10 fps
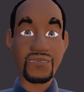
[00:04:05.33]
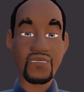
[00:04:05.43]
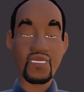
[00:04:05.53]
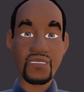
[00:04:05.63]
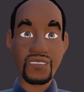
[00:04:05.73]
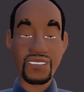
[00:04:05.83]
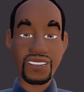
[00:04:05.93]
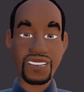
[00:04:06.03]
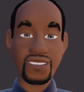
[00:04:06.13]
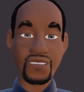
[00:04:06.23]
judge in the
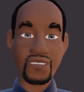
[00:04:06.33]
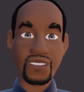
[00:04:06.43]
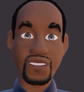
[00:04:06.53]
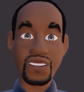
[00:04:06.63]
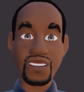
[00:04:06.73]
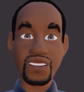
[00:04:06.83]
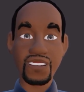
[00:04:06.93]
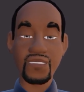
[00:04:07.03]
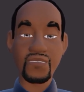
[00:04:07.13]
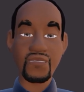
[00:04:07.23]
case,
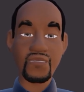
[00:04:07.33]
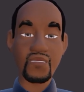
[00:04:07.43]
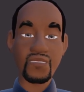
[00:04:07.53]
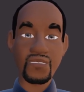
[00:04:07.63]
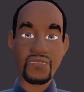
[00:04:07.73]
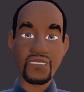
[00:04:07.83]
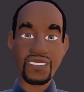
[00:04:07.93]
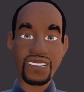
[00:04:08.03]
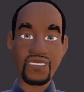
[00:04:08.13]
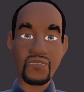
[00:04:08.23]
his daughter is
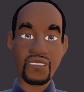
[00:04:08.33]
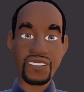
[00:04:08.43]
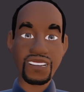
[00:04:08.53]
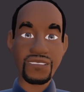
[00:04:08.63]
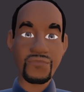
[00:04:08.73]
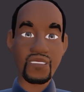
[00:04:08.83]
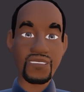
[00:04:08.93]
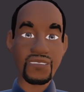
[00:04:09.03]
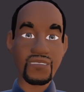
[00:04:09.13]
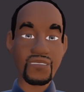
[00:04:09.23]
actually a
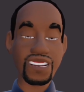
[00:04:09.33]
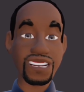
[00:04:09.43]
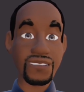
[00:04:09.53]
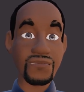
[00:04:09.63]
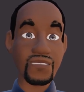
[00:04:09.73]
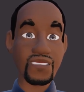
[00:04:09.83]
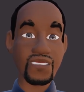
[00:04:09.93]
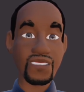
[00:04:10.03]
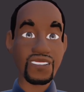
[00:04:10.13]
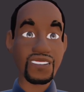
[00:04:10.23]
political activist,
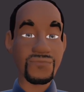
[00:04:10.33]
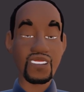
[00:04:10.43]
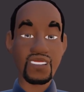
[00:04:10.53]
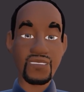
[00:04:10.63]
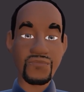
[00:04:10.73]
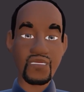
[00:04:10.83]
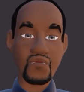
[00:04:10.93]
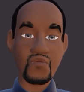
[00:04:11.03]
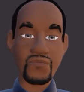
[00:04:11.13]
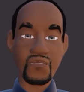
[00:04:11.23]
part of a
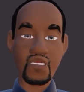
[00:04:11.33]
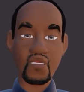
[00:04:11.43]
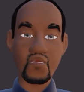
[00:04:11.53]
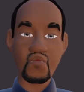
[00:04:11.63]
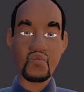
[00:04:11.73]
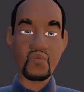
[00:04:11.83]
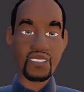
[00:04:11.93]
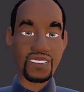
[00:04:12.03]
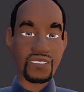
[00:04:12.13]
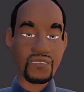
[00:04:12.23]
group who
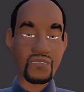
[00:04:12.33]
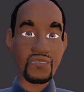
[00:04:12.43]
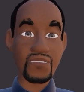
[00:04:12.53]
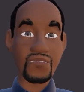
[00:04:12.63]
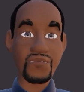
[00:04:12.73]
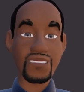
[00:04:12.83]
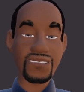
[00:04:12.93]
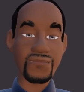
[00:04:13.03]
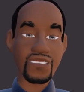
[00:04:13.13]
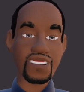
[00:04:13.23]
is trying
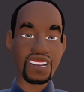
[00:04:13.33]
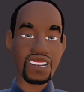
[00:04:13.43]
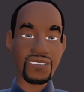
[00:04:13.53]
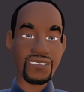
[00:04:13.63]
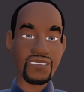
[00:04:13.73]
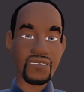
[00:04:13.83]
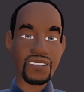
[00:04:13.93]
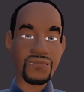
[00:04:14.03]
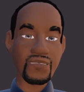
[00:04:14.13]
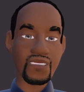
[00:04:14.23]
their hardest to
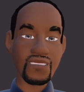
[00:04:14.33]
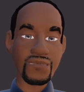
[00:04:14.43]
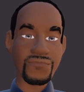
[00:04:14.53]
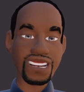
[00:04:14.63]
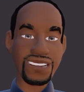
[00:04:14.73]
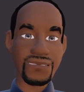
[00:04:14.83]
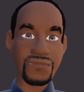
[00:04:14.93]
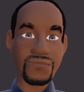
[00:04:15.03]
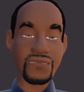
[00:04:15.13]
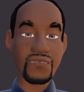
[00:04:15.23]
get President Biden
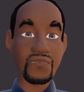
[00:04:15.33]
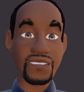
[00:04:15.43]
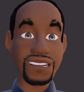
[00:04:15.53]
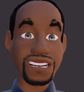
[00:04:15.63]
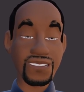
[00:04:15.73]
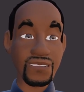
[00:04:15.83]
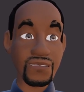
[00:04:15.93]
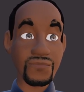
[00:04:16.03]
reelected.